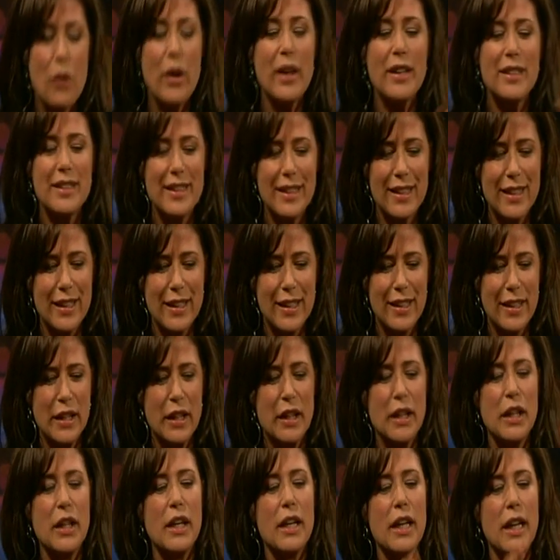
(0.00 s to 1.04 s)
no, I did.
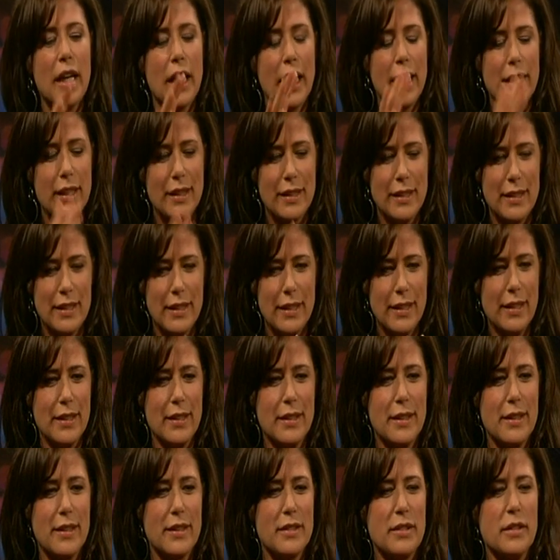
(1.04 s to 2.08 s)
I
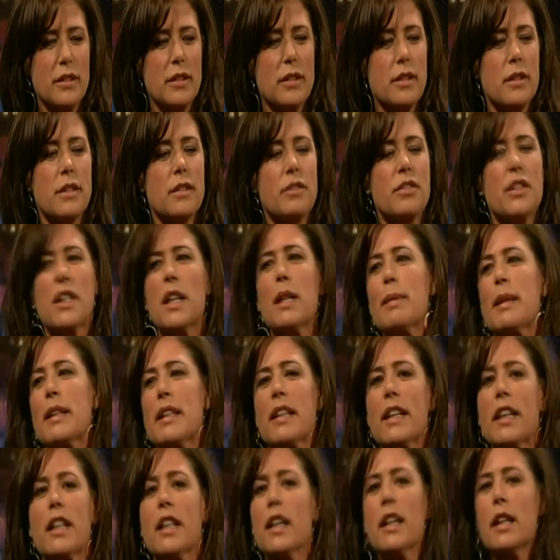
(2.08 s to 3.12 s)
did. Uh, forget
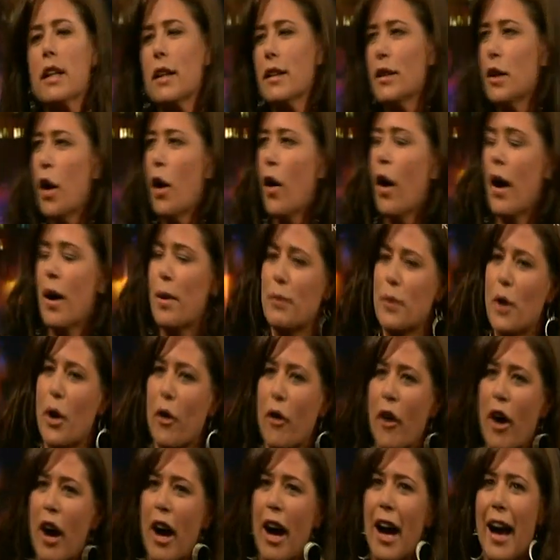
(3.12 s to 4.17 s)
about that. Uh, okay. No, yeah, um,
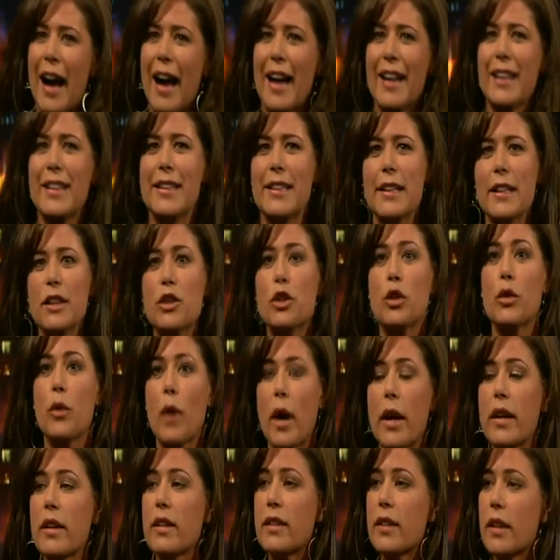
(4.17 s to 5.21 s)
no. I did. Did do, you?
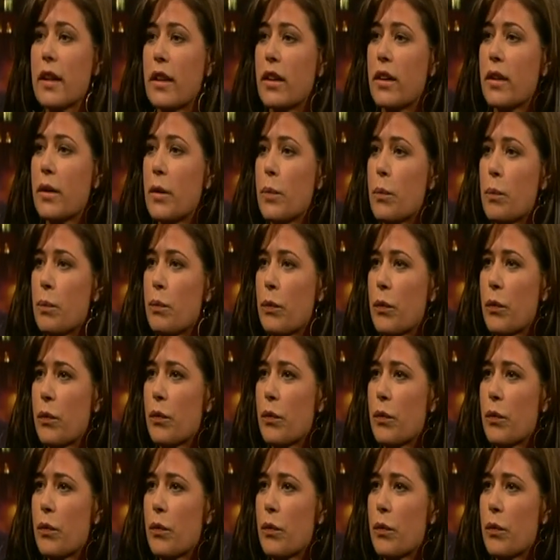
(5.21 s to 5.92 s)
Did I you did. get Botox?